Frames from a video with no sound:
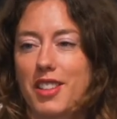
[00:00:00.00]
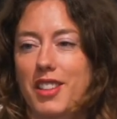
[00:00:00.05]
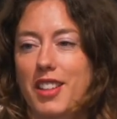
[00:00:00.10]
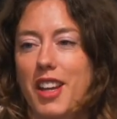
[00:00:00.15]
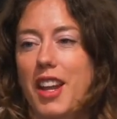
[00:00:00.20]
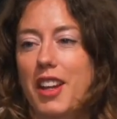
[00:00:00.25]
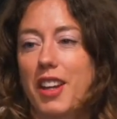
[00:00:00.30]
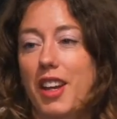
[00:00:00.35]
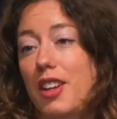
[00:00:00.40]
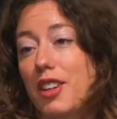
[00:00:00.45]

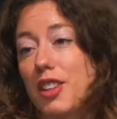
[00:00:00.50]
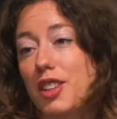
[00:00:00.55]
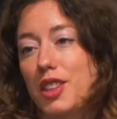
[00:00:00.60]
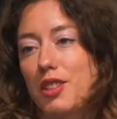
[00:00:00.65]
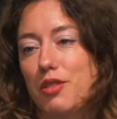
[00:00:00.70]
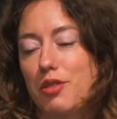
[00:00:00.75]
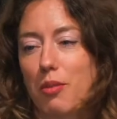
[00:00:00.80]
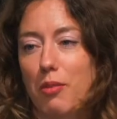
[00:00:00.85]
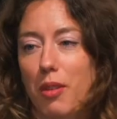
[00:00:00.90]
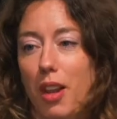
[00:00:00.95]
getting energy
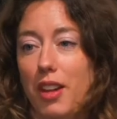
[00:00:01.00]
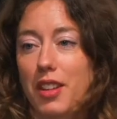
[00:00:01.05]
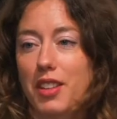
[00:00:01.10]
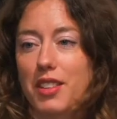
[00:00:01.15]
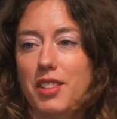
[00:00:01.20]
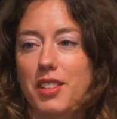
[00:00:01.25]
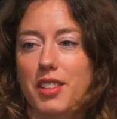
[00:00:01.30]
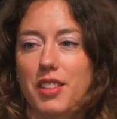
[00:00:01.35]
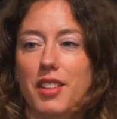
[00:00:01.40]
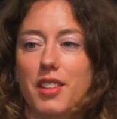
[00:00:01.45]
from
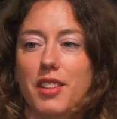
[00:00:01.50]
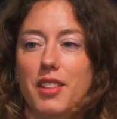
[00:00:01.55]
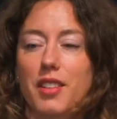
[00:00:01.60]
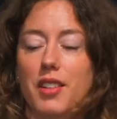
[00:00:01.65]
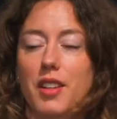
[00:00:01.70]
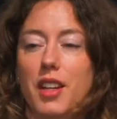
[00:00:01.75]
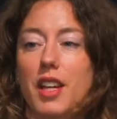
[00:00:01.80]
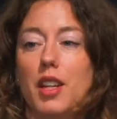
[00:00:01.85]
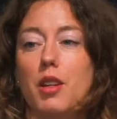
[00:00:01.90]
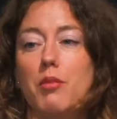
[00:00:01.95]
light
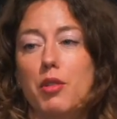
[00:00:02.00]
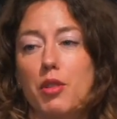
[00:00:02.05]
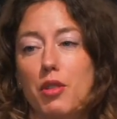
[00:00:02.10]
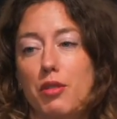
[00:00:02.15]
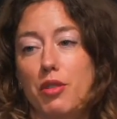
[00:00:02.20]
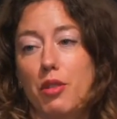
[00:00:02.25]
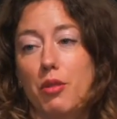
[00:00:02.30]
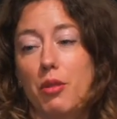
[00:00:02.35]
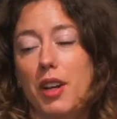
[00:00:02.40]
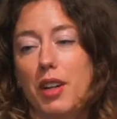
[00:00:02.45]
in a
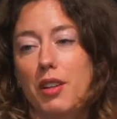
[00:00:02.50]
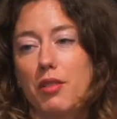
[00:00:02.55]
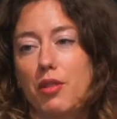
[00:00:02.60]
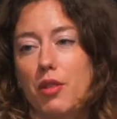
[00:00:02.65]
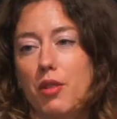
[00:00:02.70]
beautiful way, of